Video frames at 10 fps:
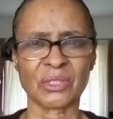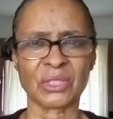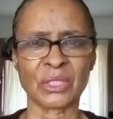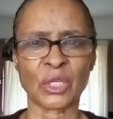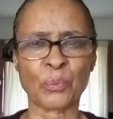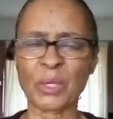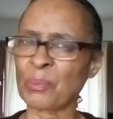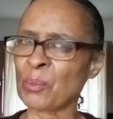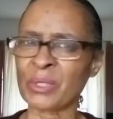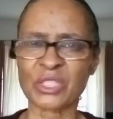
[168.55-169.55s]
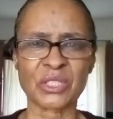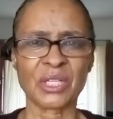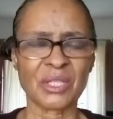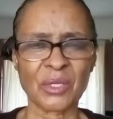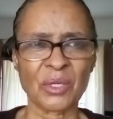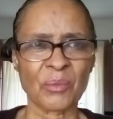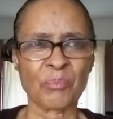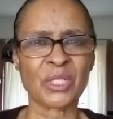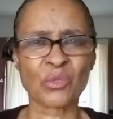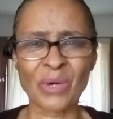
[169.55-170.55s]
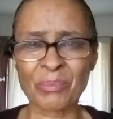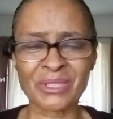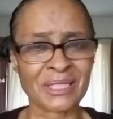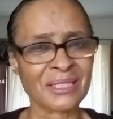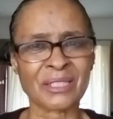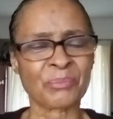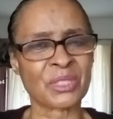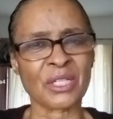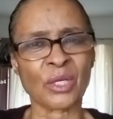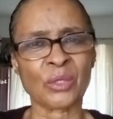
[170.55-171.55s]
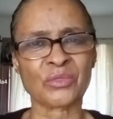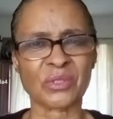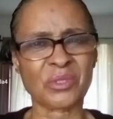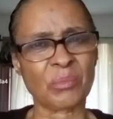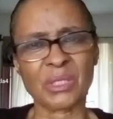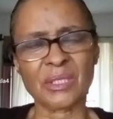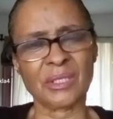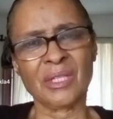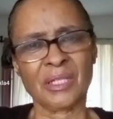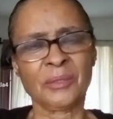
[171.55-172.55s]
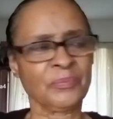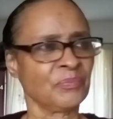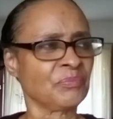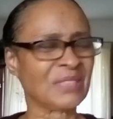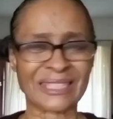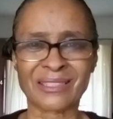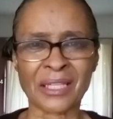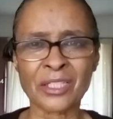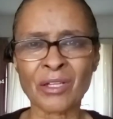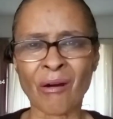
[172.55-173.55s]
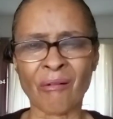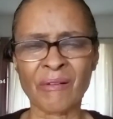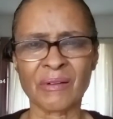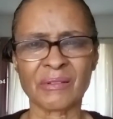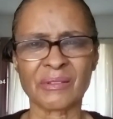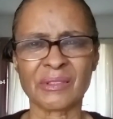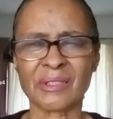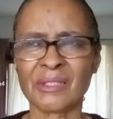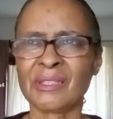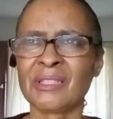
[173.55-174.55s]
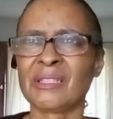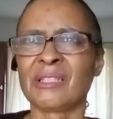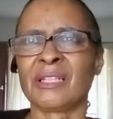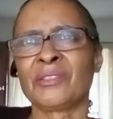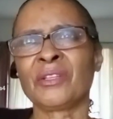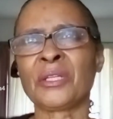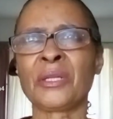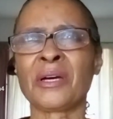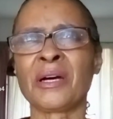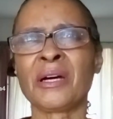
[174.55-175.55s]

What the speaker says: You know, people misrepresent themselves to be single, and then